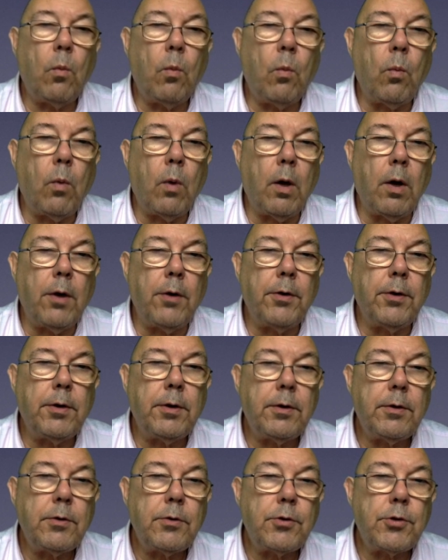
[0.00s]
1,
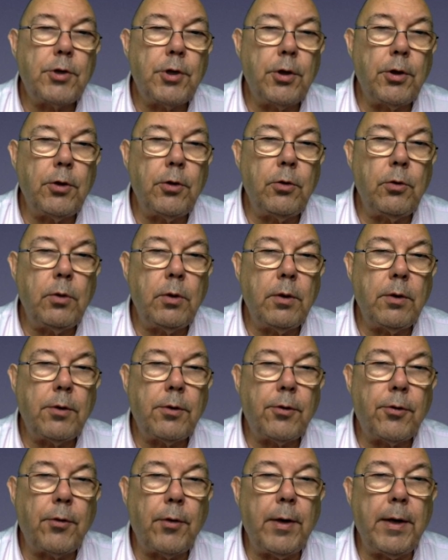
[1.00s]
2,
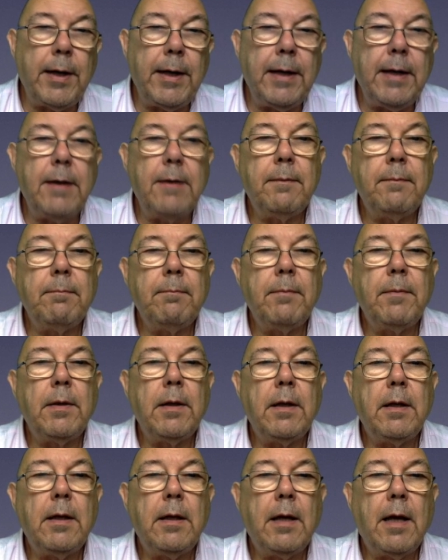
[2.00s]
3
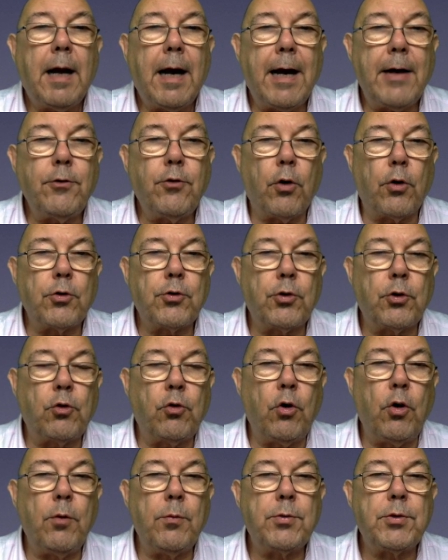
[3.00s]
hydroxyl
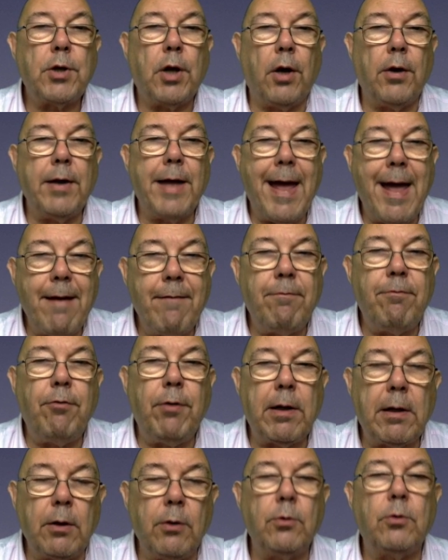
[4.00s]
groups on
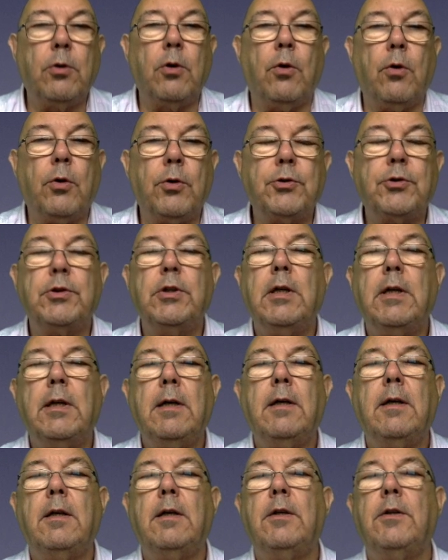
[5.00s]
every glucose.
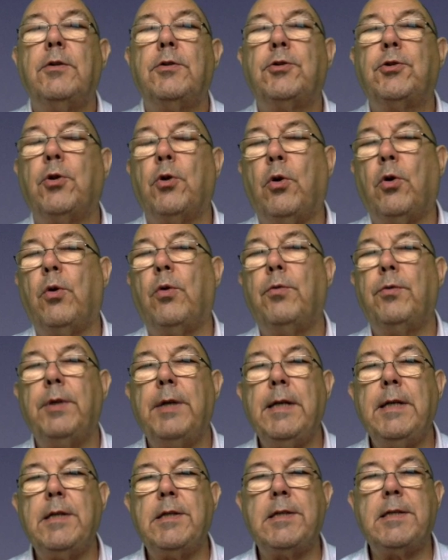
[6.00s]
So
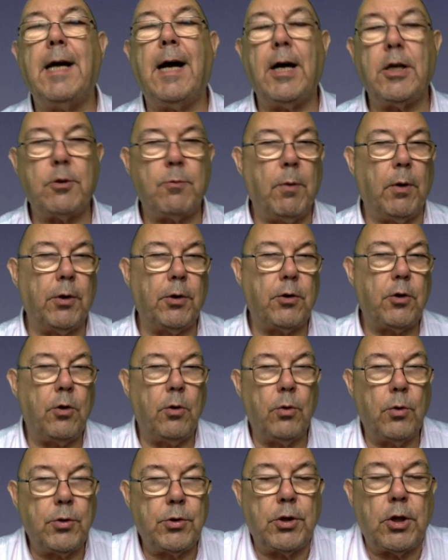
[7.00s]
these starch
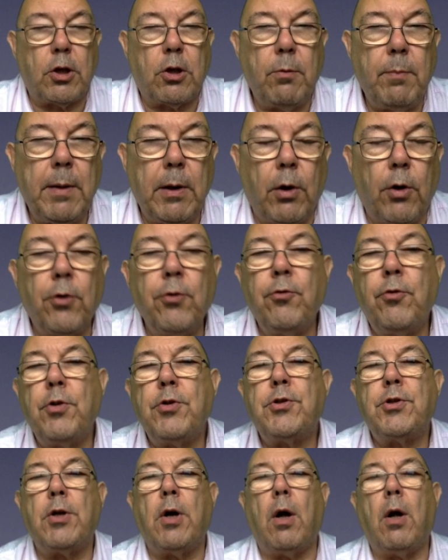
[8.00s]
molecules that can be
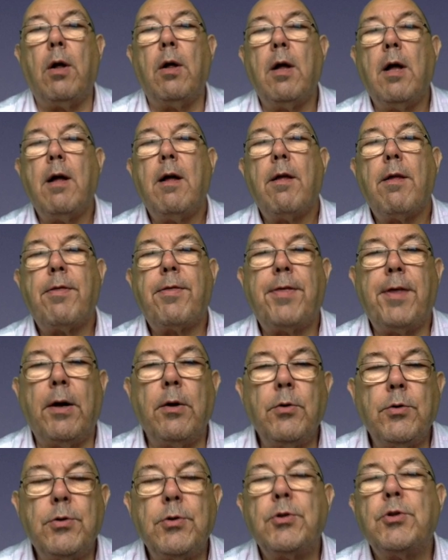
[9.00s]
hundreds or
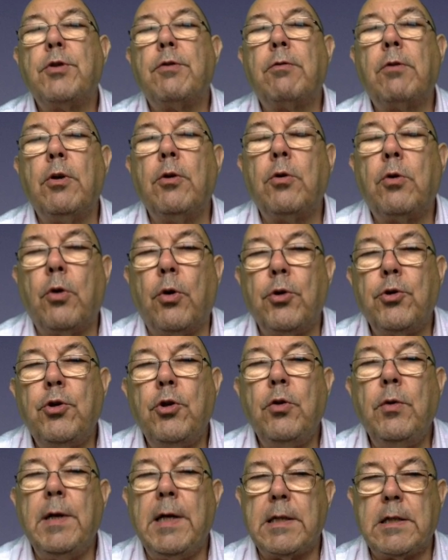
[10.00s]
thousands of glucose
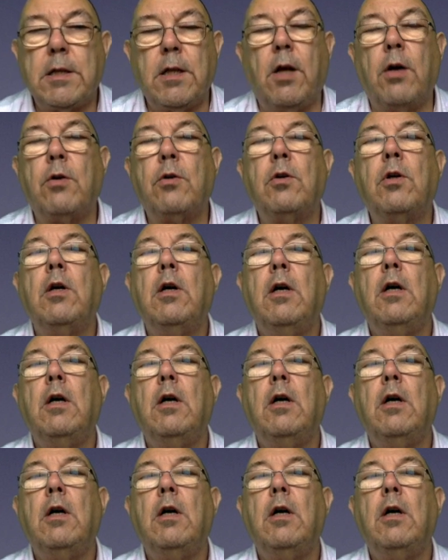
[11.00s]
units long